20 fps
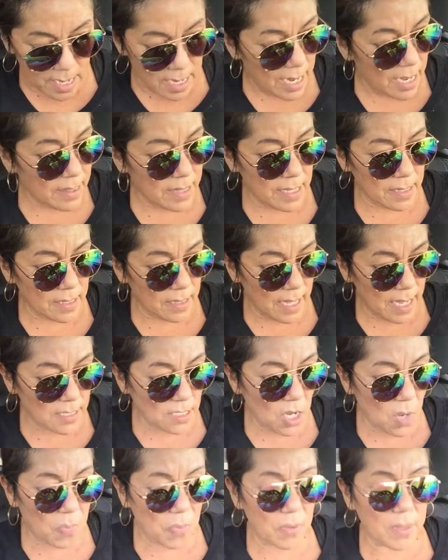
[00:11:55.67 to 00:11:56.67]
And then the last
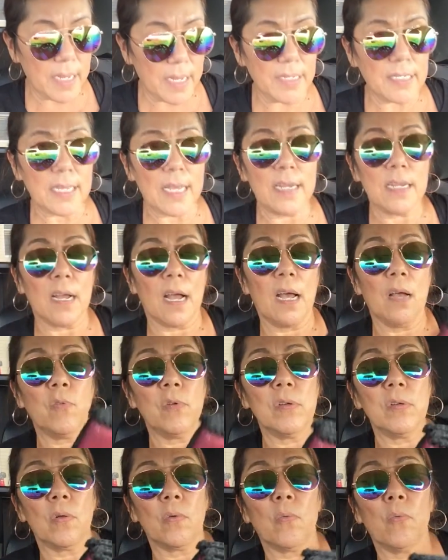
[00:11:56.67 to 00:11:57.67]
couple of things I got
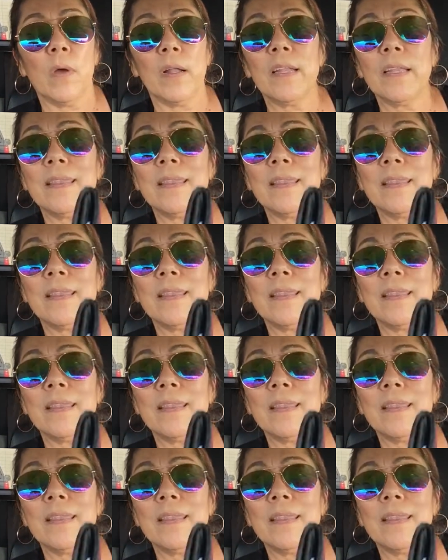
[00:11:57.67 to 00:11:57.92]
were one